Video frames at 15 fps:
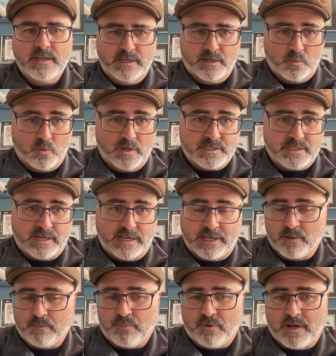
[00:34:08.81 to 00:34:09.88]
It wasn't
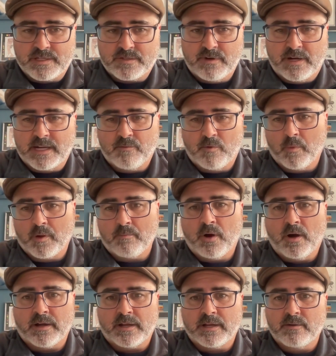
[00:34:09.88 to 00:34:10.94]
enterprise ready when we
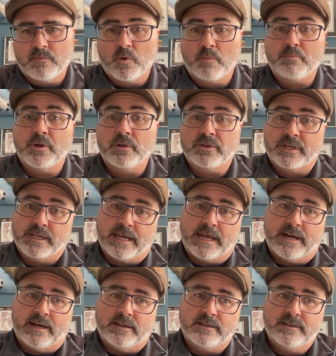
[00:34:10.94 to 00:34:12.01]
bought it. We're building it
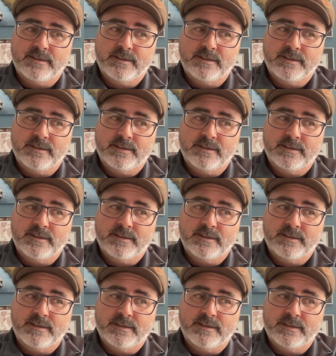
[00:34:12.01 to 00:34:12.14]
out.